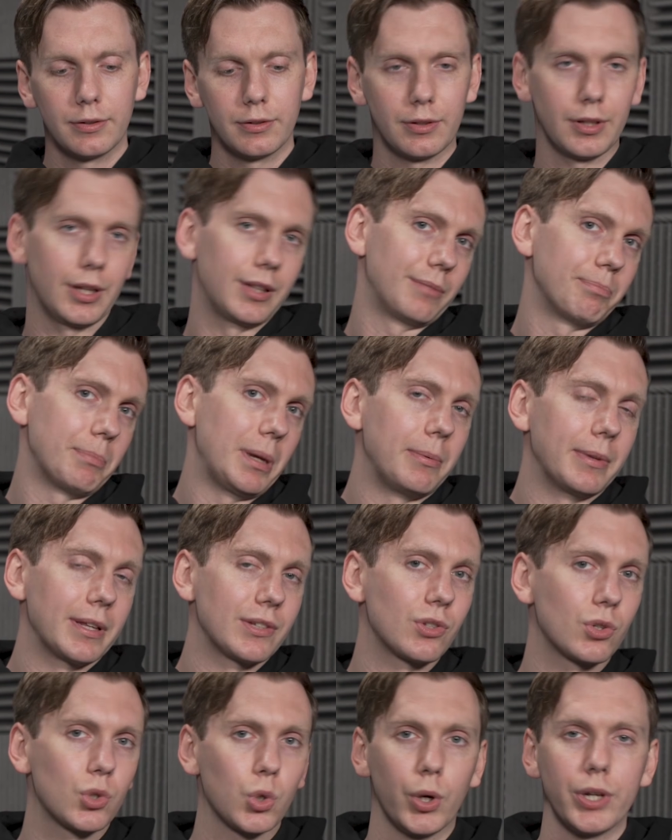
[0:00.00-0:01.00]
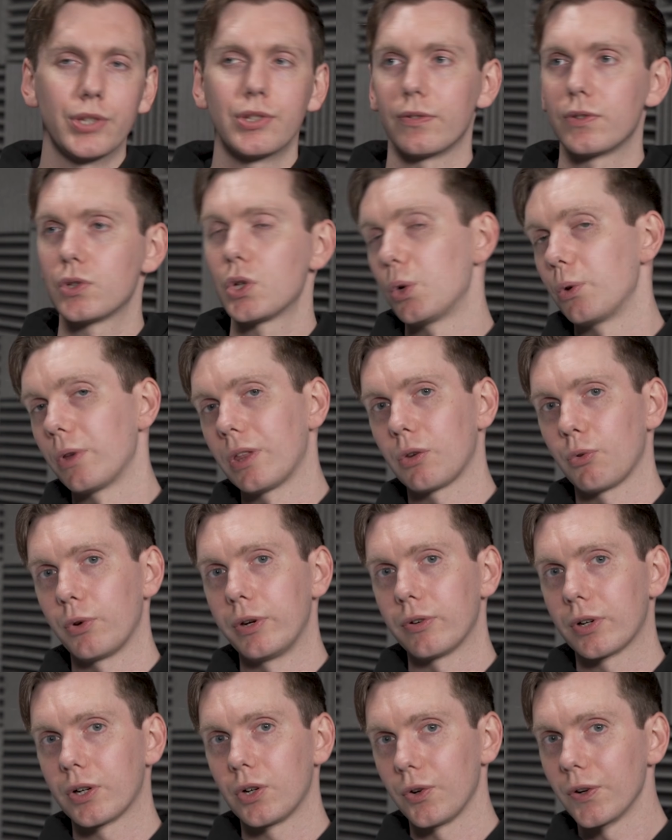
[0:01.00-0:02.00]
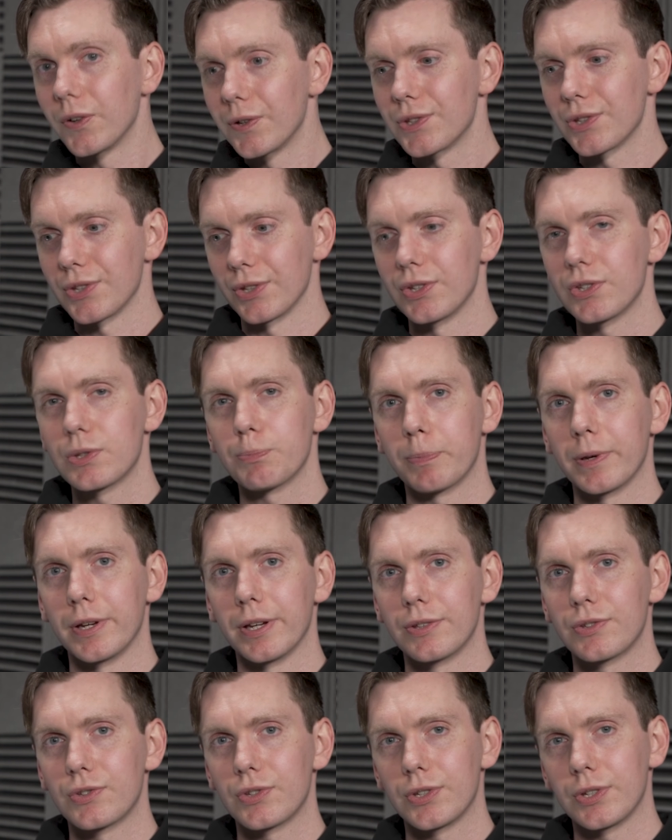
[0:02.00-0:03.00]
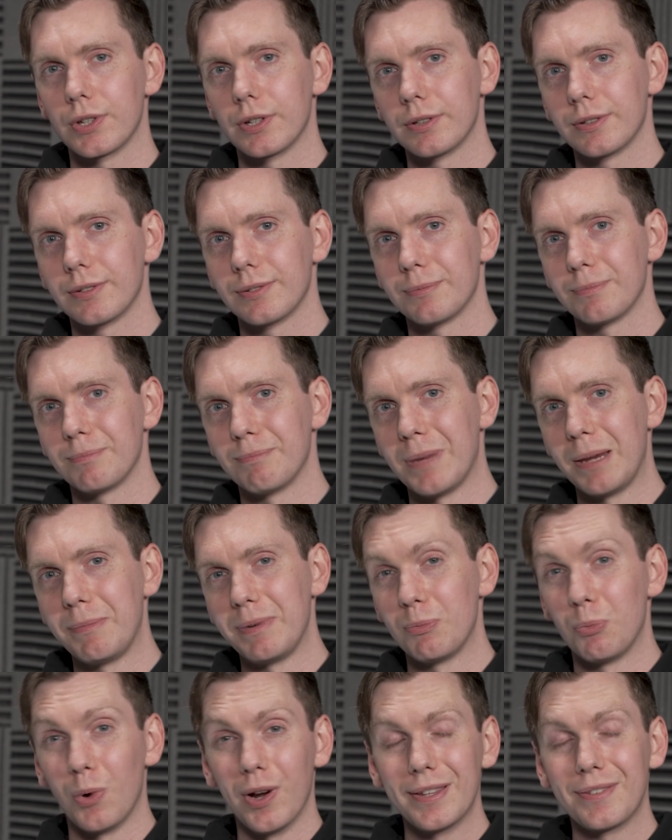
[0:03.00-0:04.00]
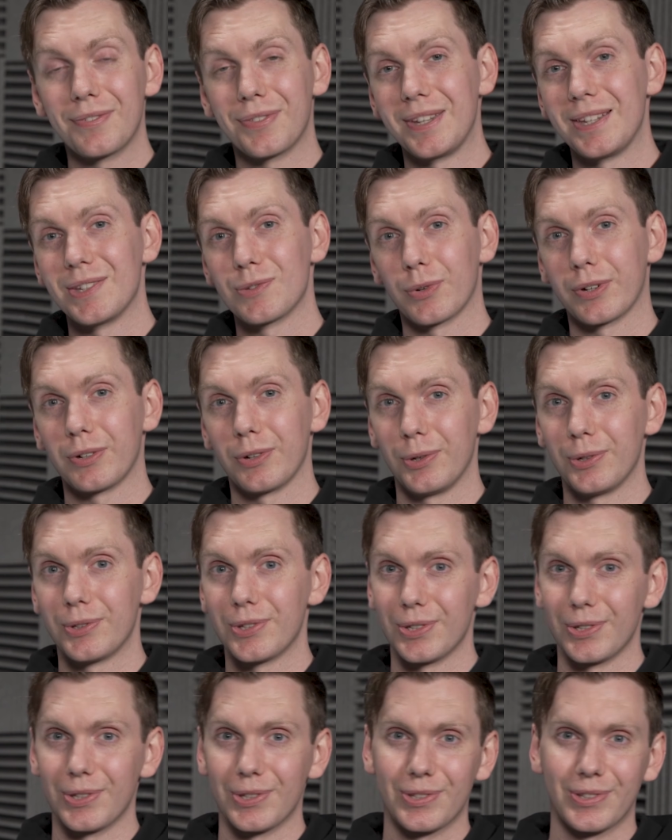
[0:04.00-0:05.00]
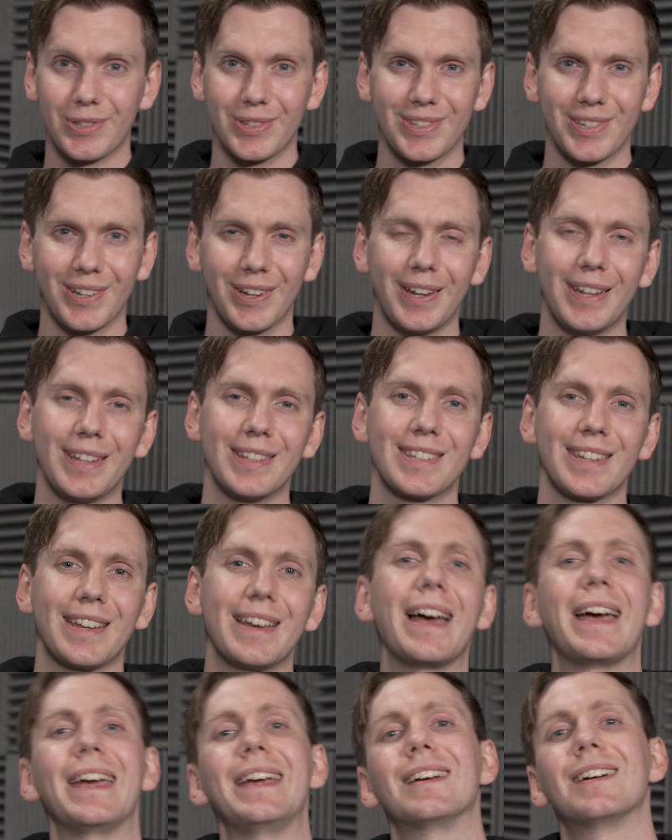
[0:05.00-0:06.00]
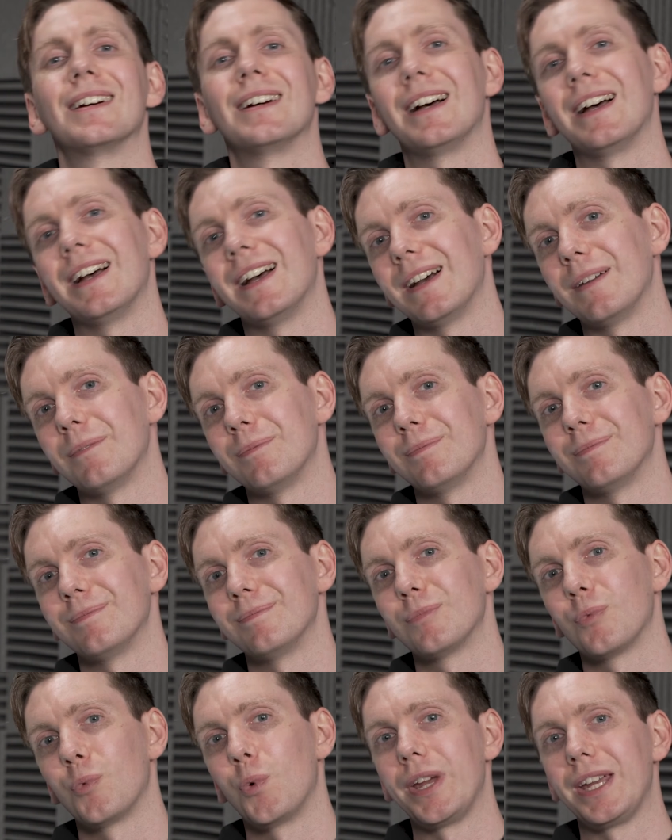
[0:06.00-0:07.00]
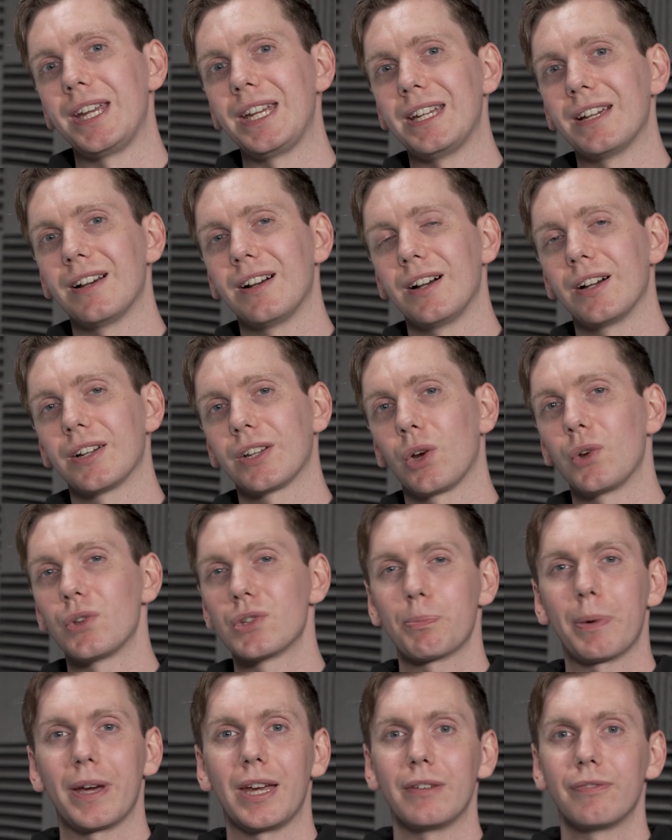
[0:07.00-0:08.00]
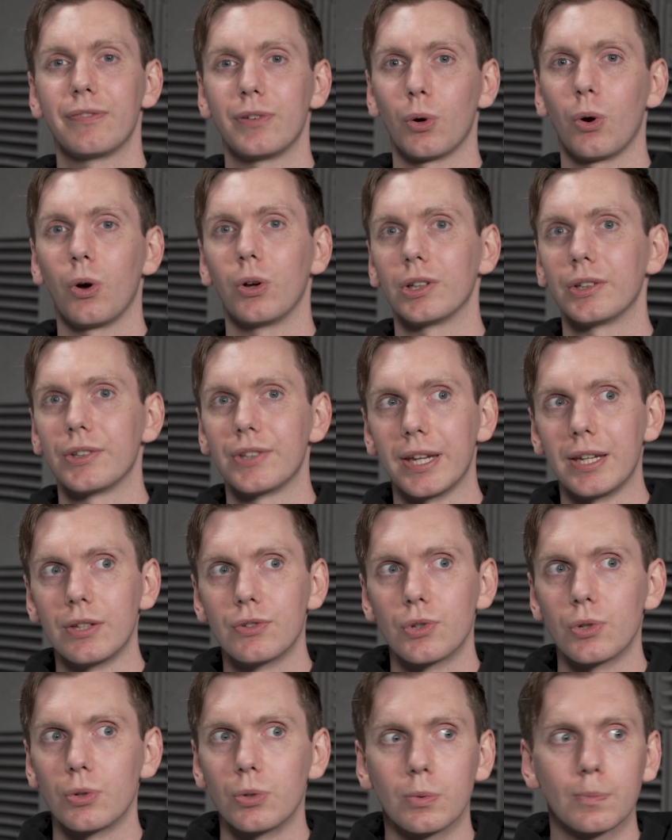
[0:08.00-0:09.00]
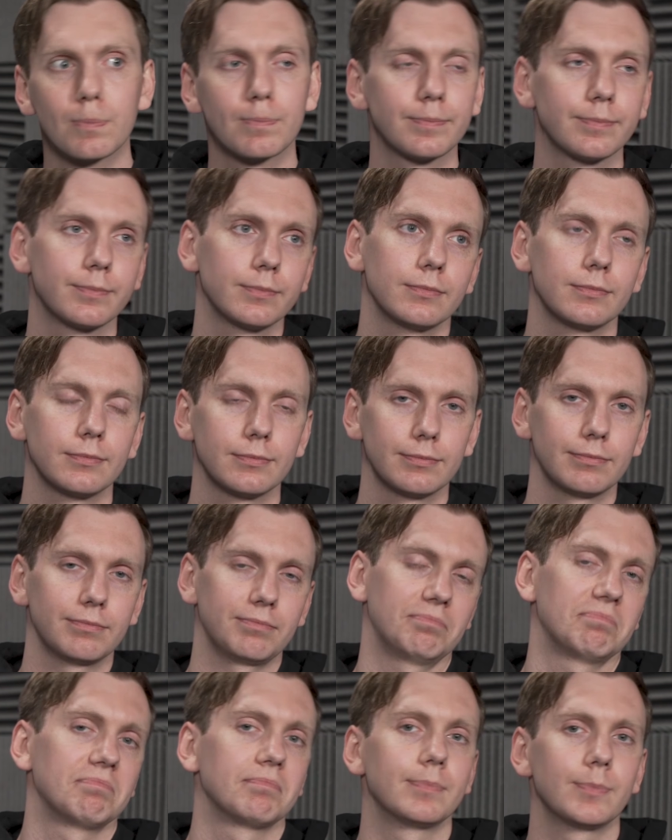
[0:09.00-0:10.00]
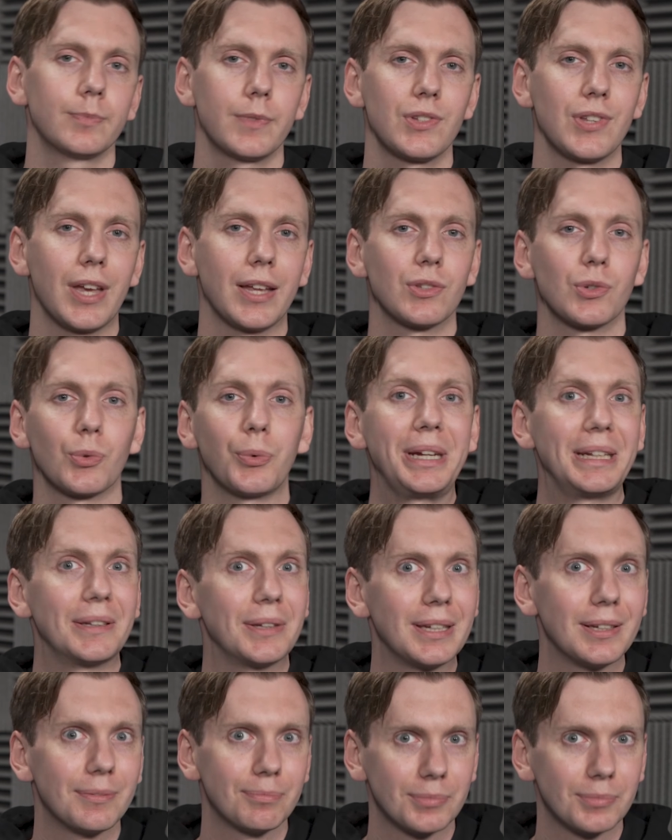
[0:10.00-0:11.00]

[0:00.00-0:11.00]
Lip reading: And maybe there's a choice of 2 or 3 recruiters, but maybe one of these recruiters decides, hey, we are going to pay for your holiday to Santorini,